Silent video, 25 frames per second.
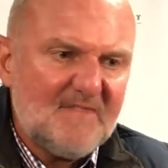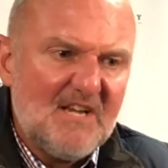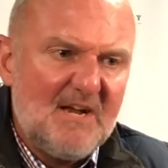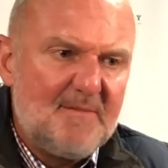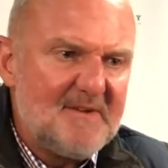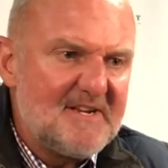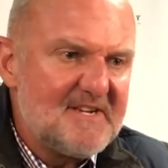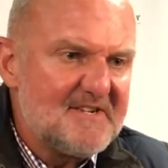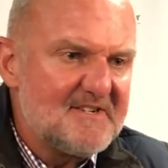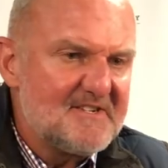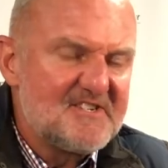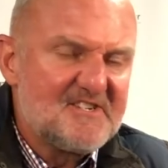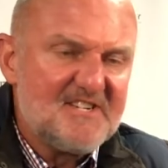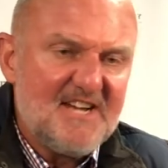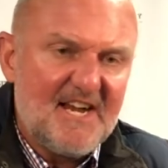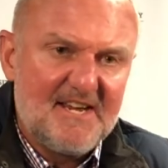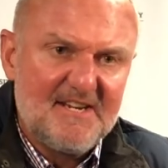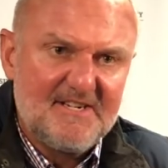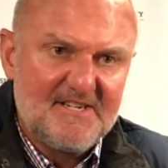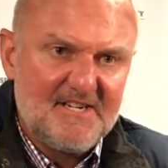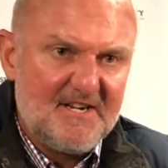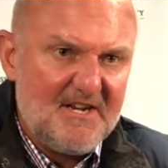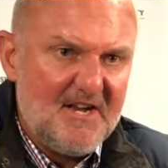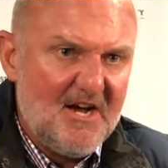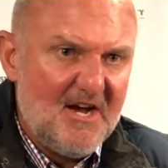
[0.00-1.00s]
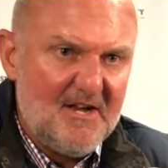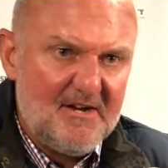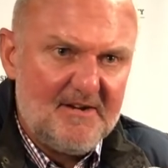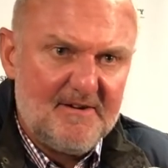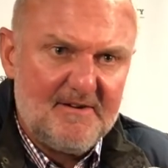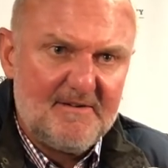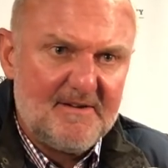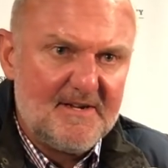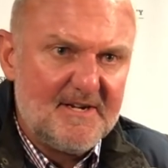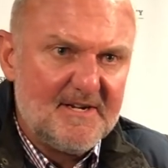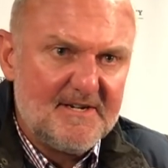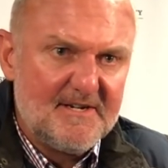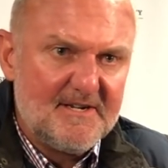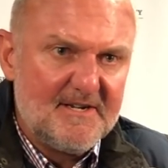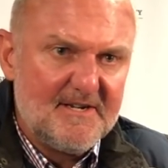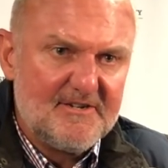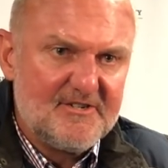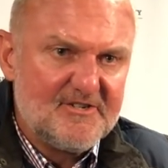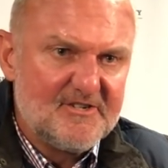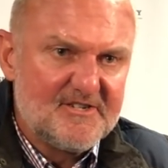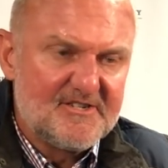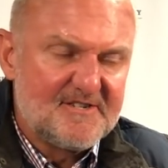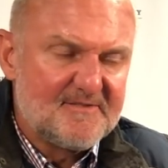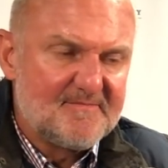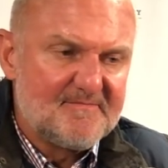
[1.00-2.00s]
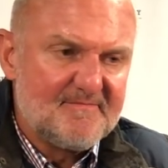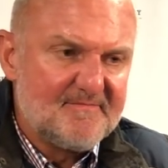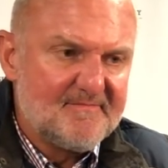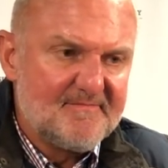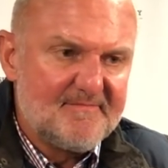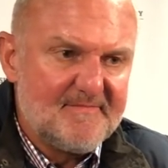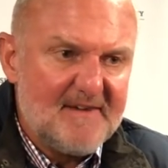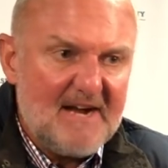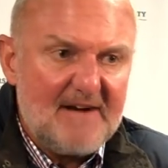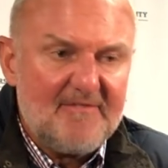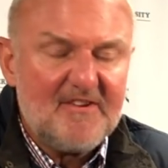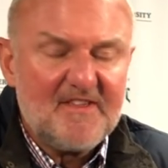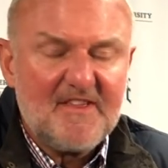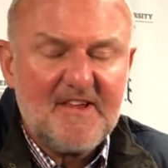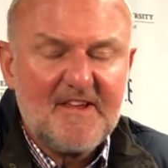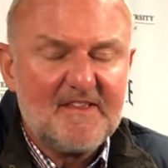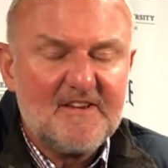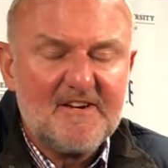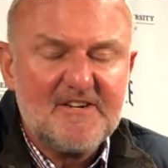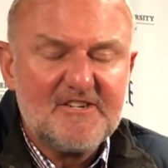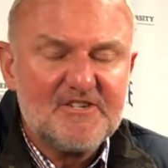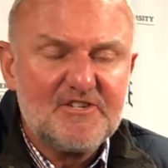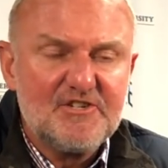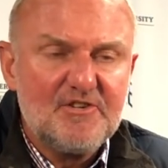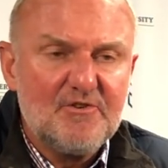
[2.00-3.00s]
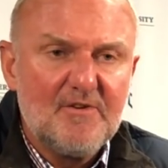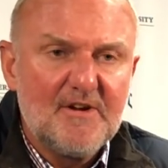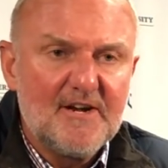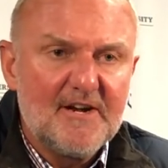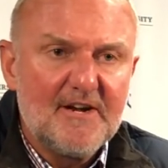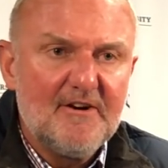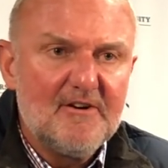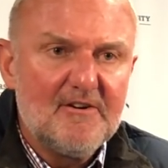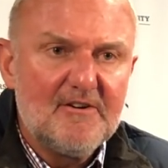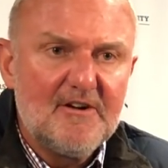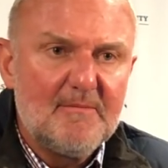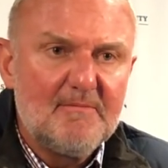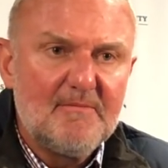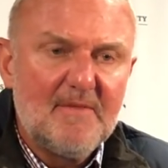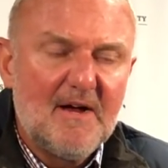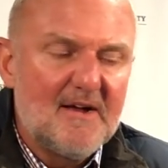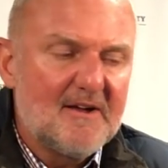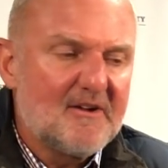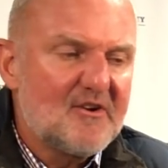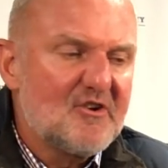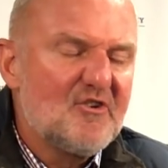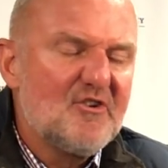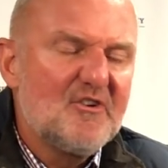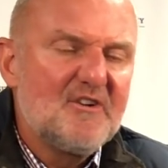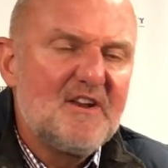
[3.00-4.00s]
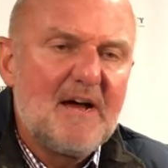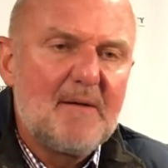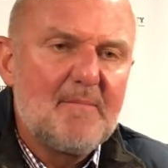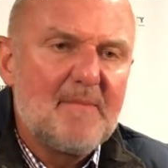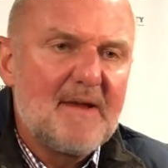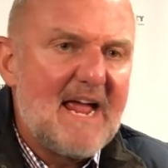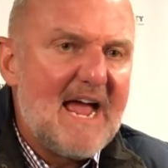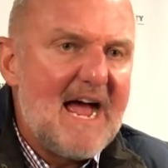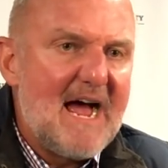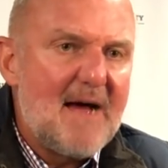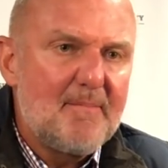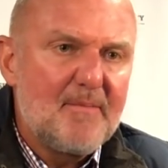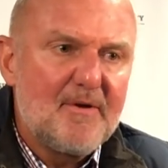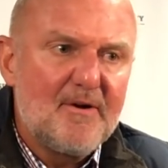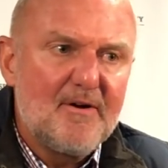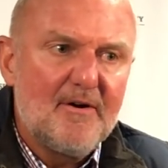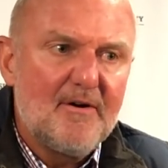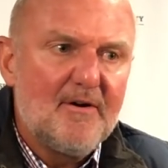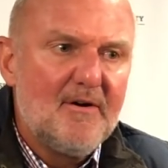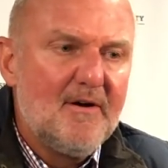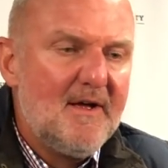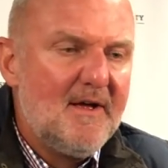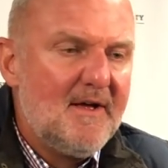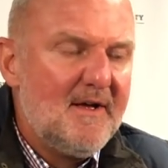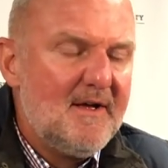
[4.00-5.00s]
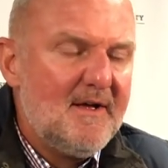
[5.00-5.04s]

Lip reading: I mean, second to none, and just everything that he's doing here. I could not be happier